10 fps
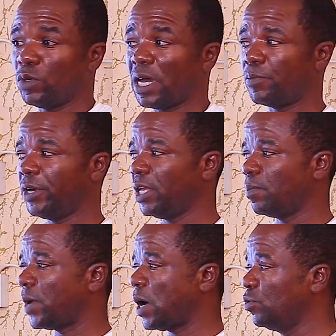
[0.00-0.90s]
We can bring
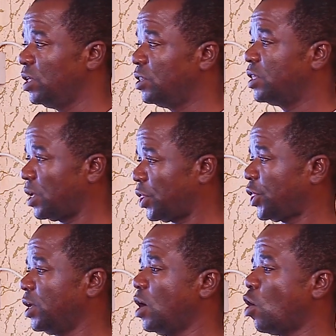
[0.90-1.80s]
about the
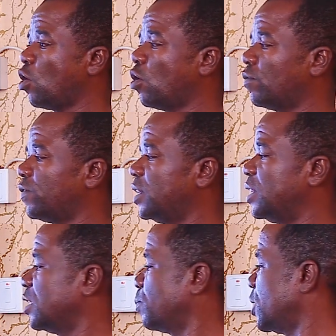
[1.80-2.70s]
death of
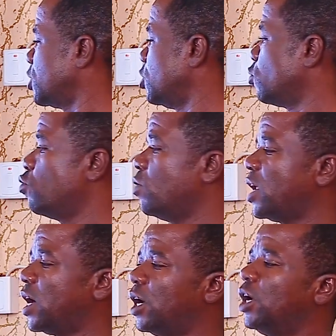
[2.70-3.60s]
that
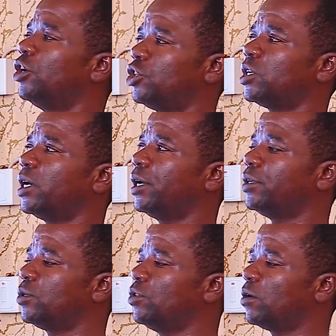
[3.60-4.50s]
particular child.
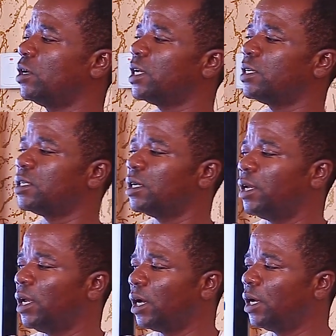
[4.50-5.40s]
So the correct answer
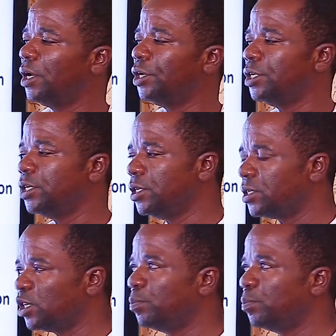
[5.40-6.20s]
here is